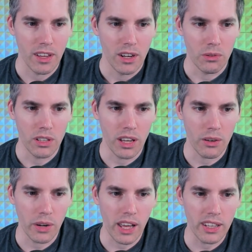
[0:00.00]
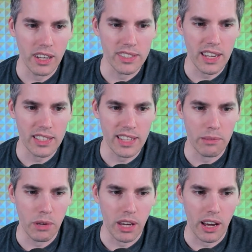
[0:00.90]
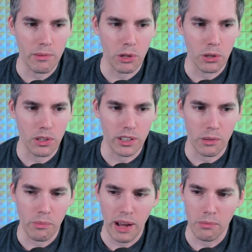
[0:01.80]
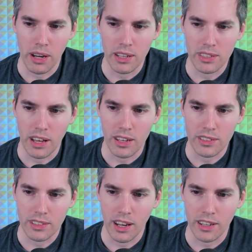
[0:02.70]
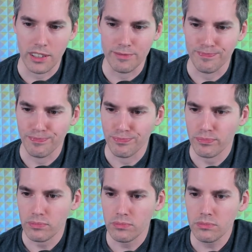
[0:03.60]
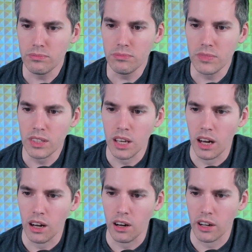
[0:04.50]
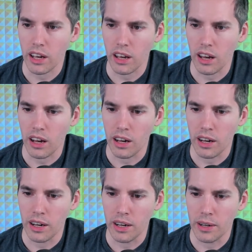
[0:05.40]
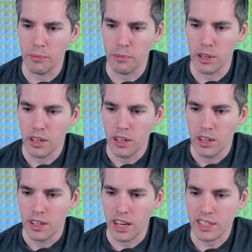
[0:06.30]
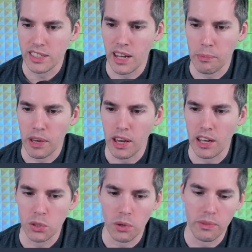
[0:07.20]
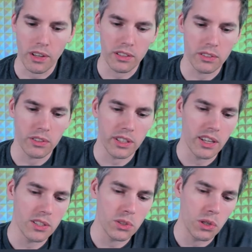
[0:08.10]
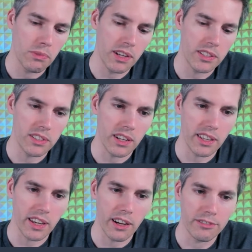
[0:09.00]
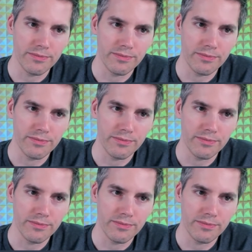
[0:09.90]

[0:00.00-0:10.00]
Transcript: Reality has exiled me. I am no longer bound by its laws. Got it. Okay, next up, Chaos Orb. No, you know what, Chaos Orb? That does not count.